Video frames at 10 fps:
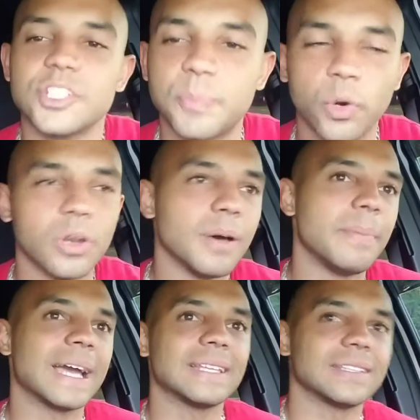Just pulled
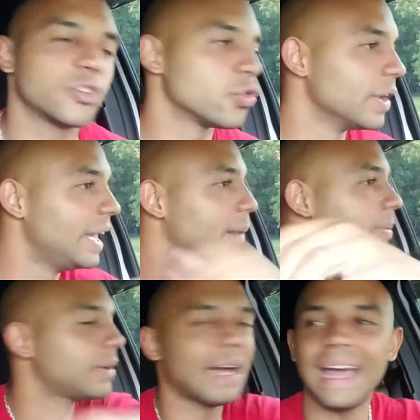up back at the
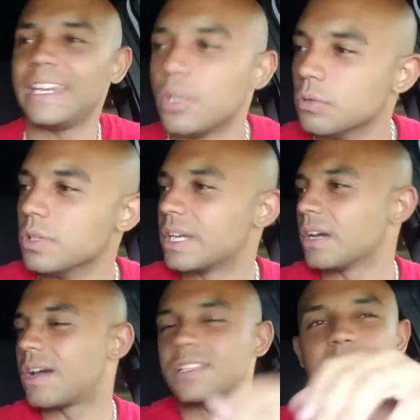crib. I had to go look
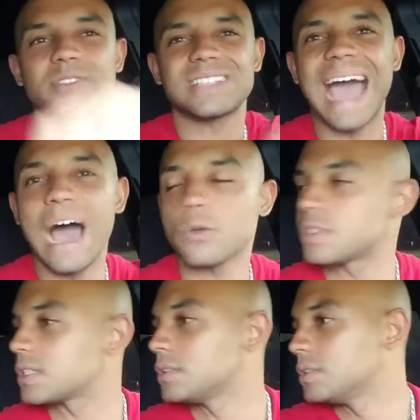at a customer's
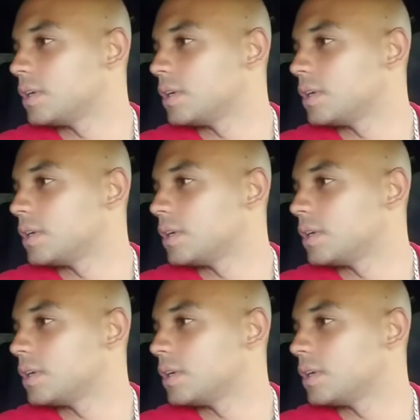house.